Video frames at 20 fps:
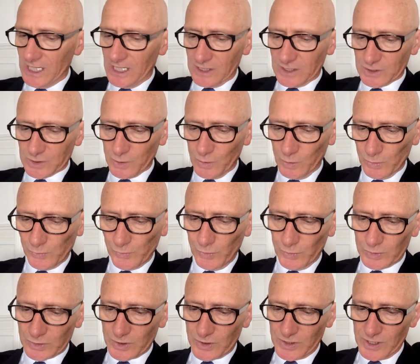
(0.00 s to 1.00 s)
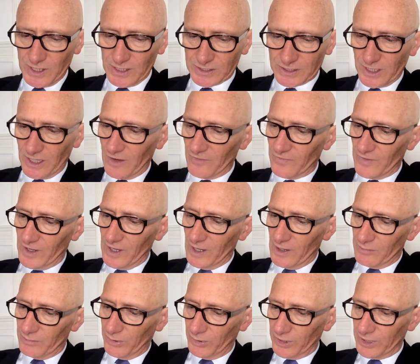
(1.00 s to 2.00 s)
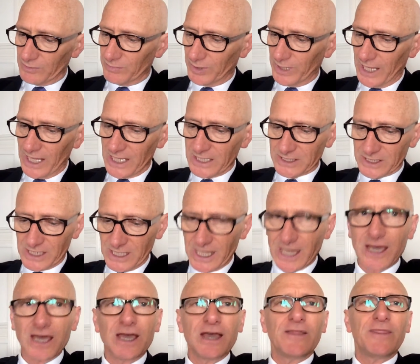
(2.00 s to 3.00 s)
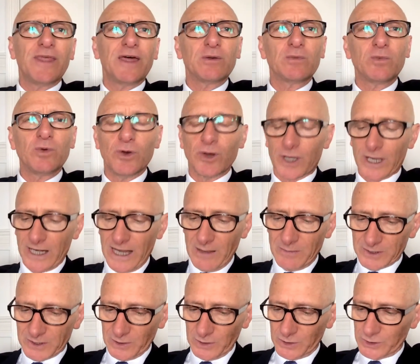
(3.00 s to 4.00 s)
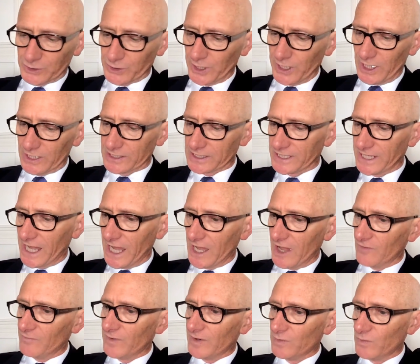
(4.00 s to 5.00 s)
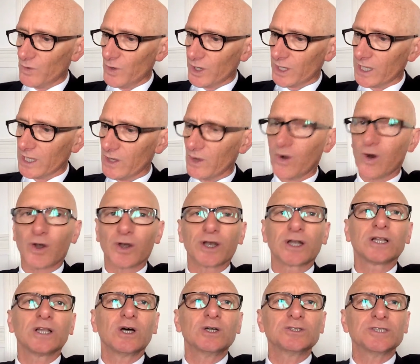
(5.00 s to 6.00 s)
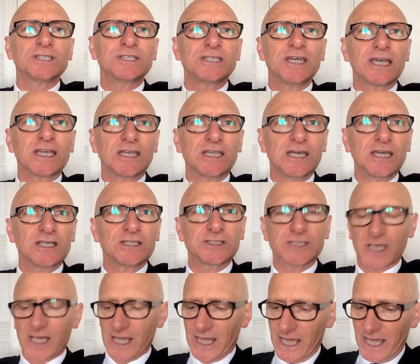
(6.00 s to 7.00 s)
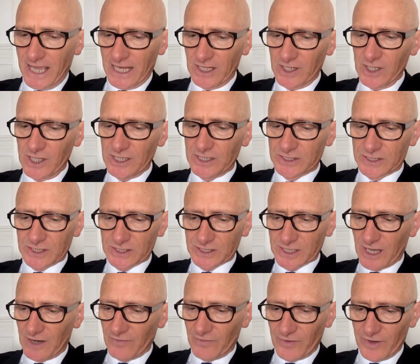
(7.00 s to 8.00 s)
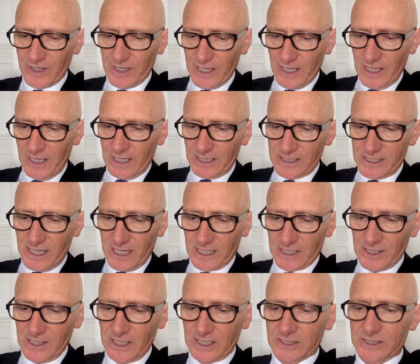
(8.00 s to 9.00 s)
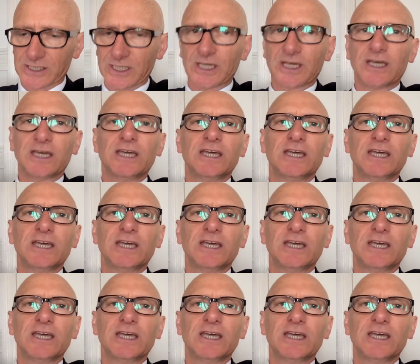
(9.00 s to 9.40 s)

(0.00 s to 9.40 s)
There's all sorts of things that I've put in place here that work an absolute treat. Today I've been working on closing techniques and needs discovery techniques.